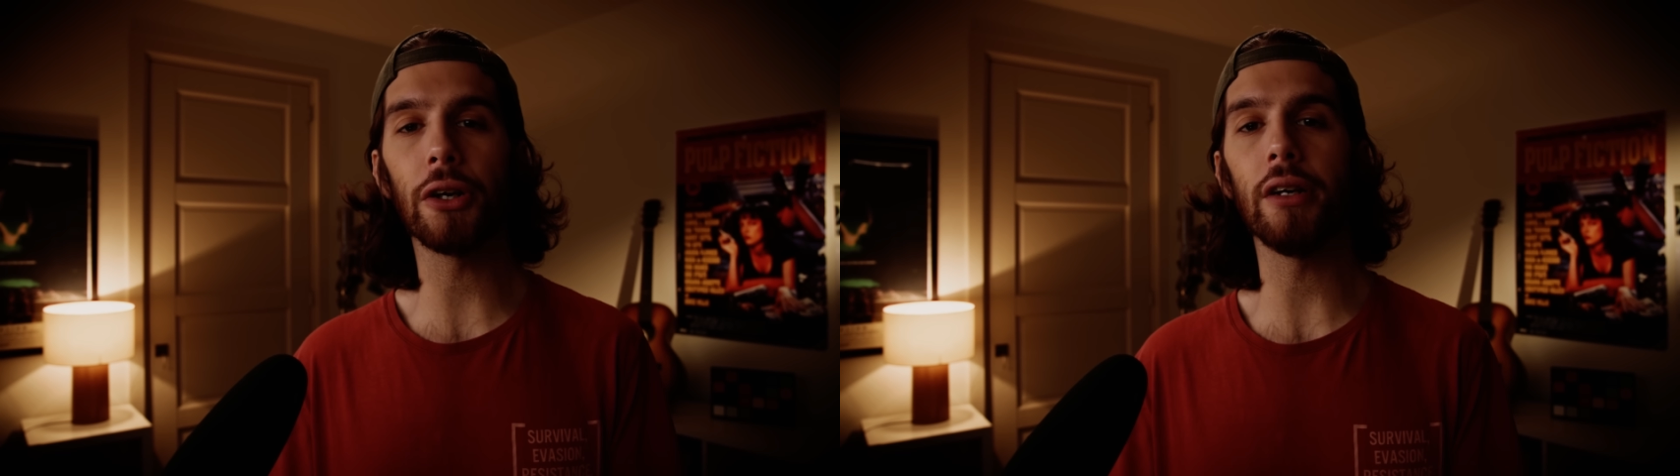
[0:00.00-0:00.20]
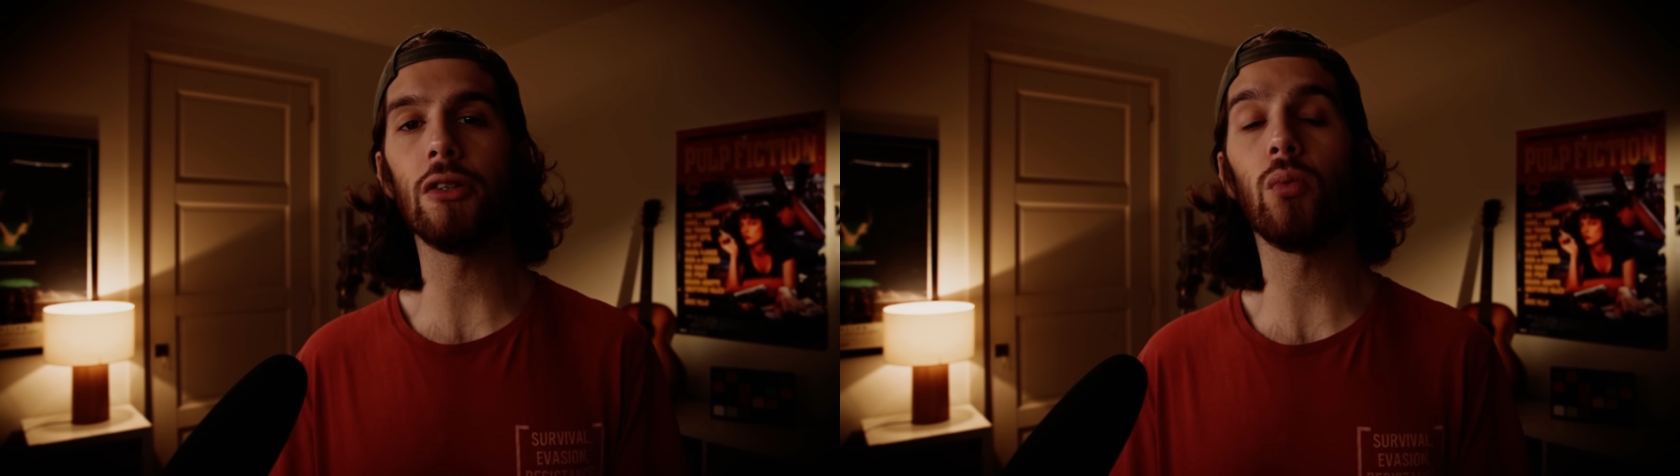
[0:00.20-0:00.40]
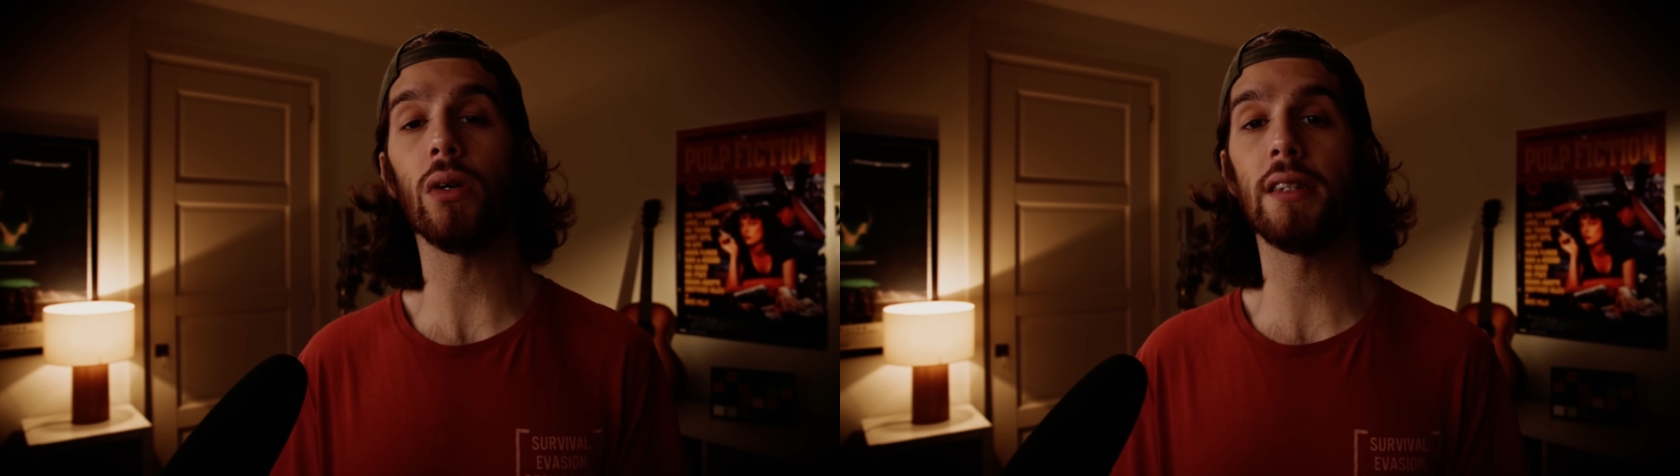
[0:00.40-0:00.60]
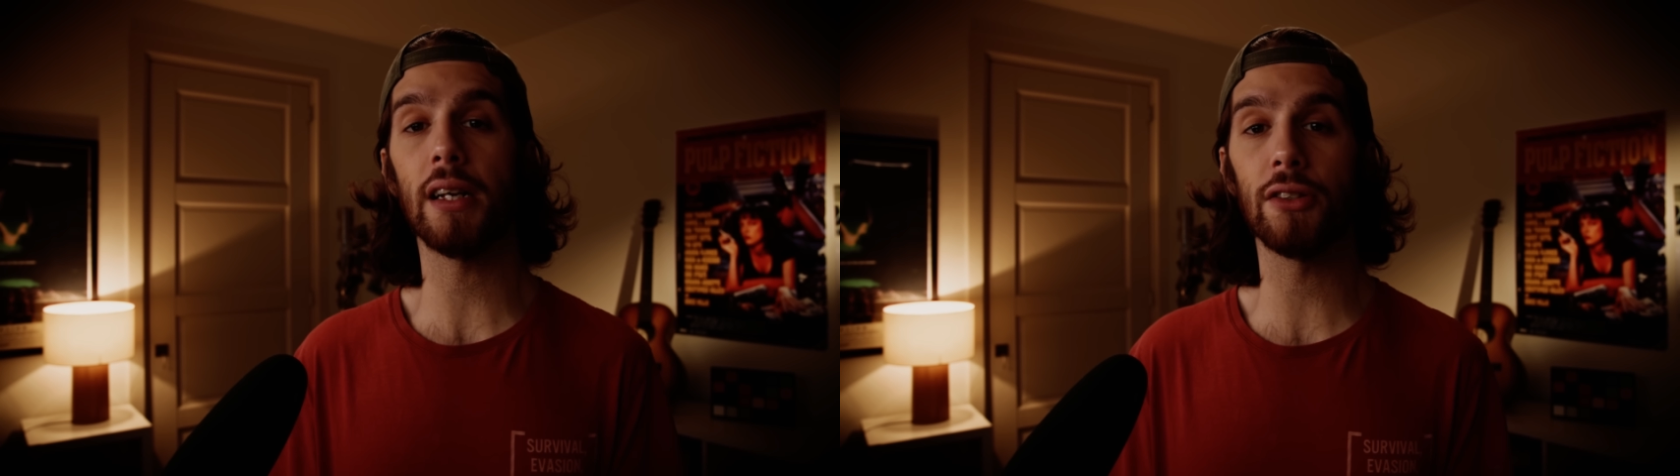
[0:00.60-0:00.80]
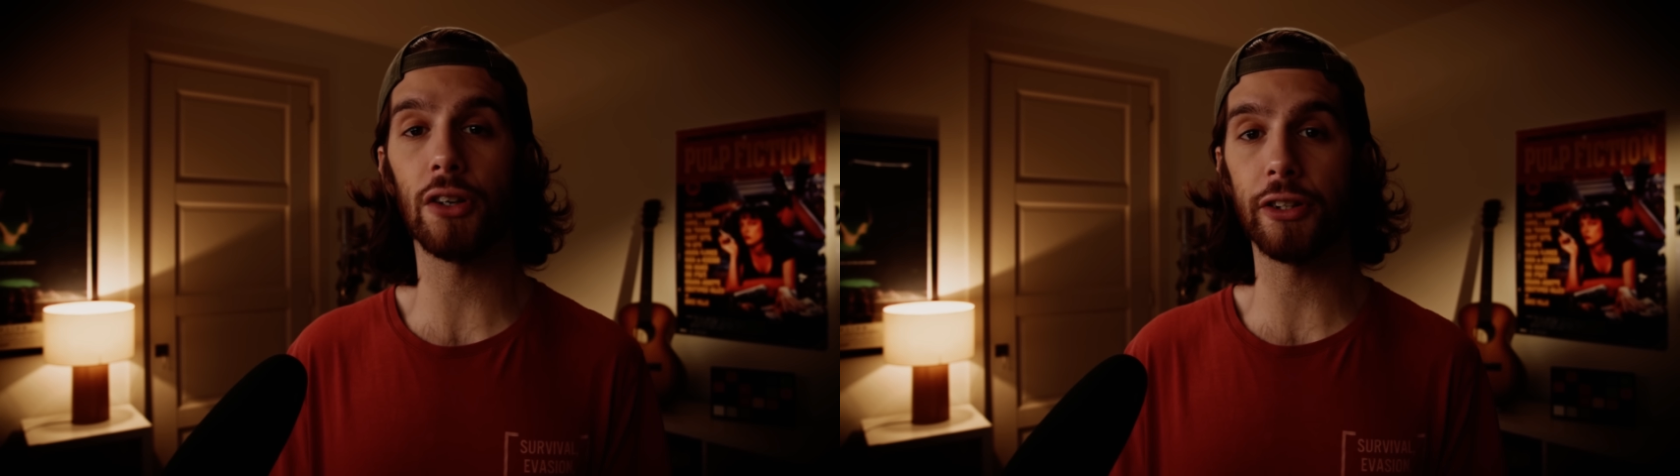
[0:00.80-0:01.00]
is what
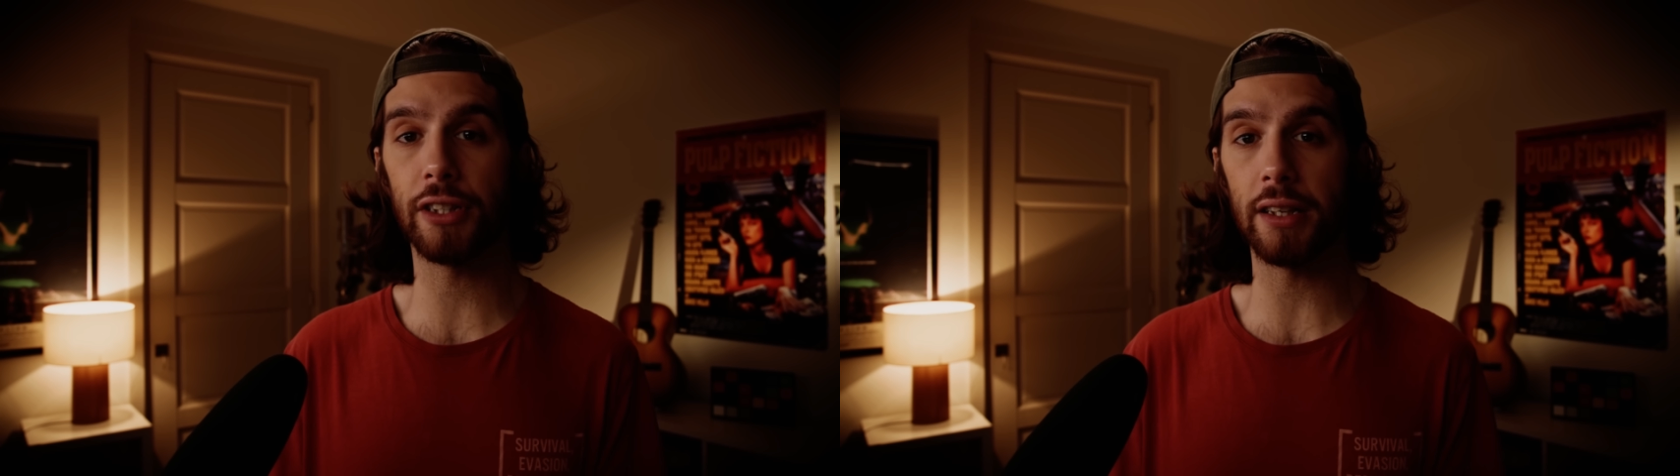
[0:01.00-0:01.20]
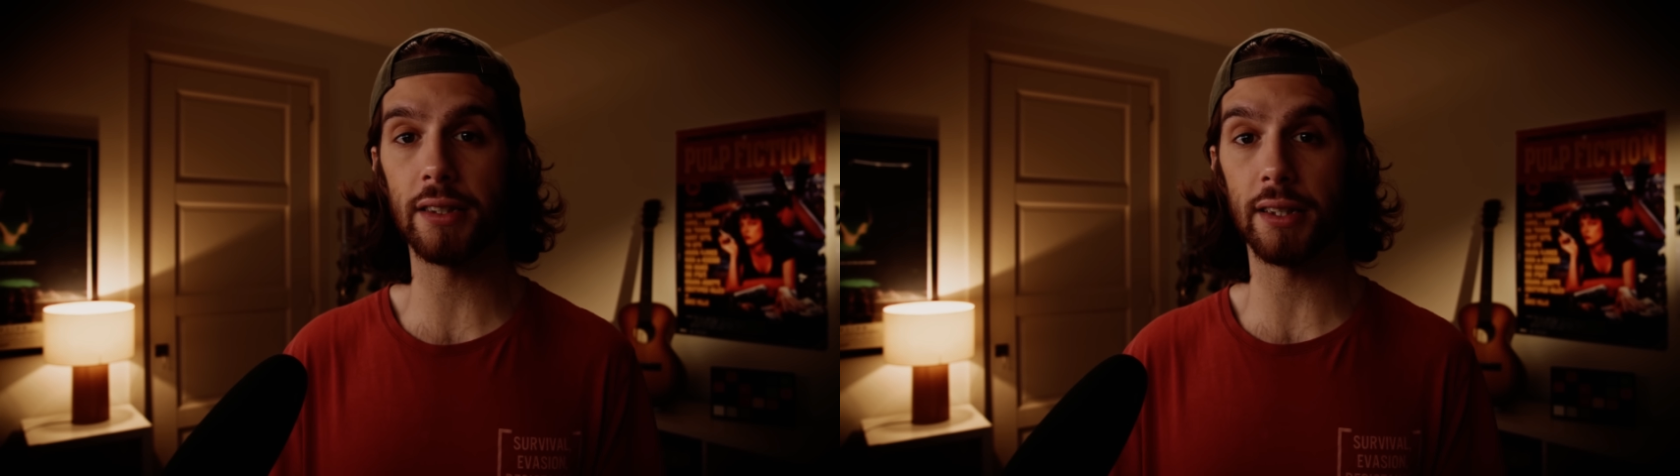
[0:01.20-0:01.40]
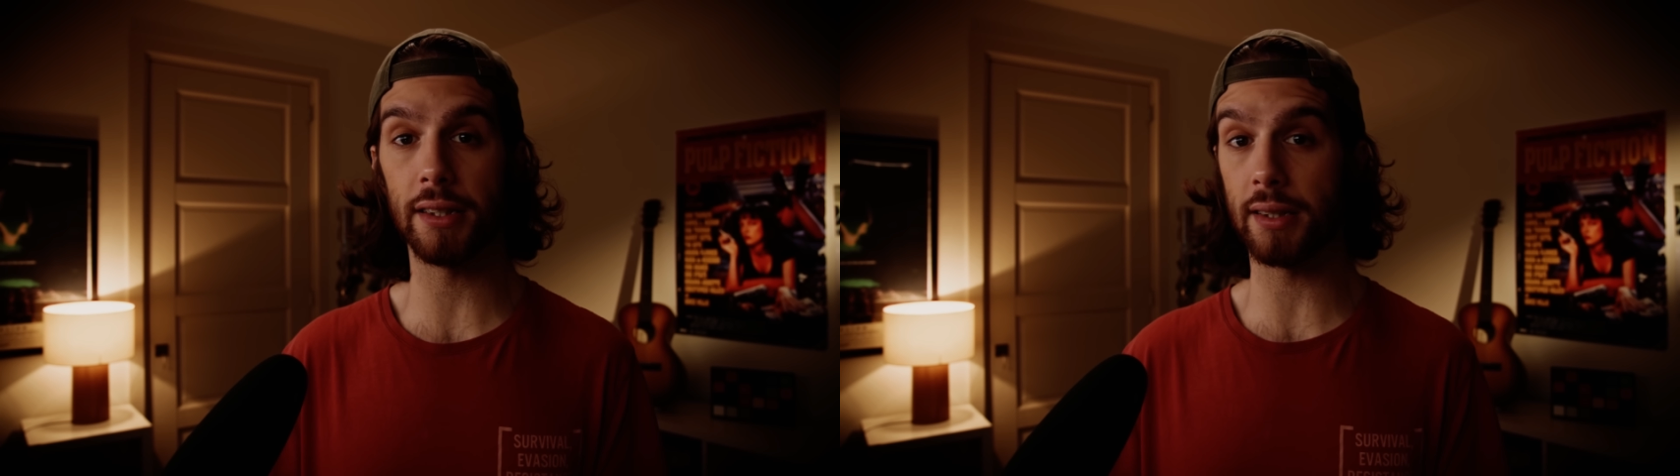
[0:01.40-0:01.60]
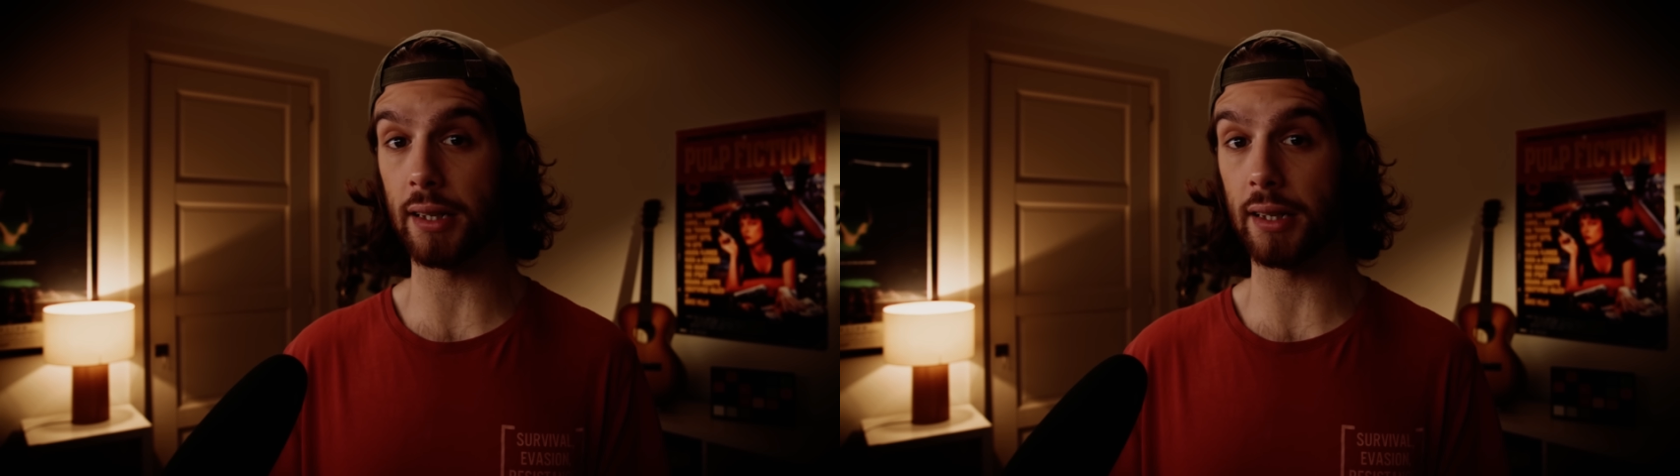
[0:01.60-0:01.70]
tells our senses